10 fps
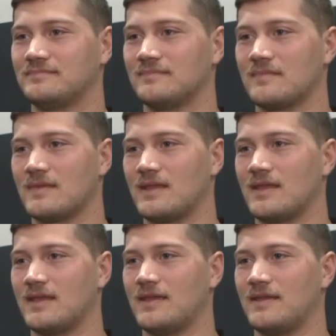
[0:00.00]
version
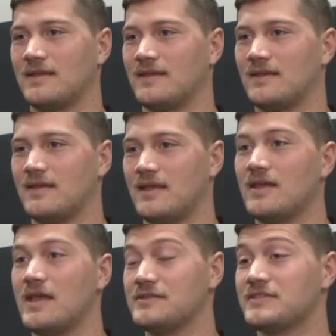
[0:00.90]
of football?
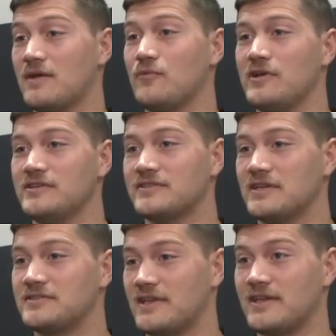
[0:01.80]
In some ways,
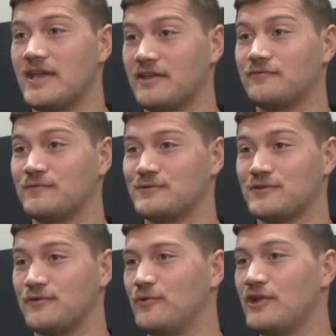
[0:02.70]
I'd say yes for
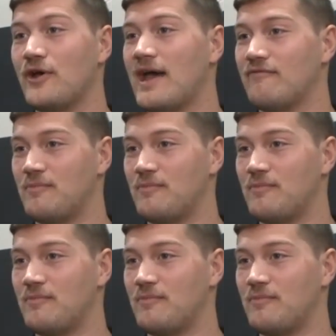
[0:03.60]
sure. We don't have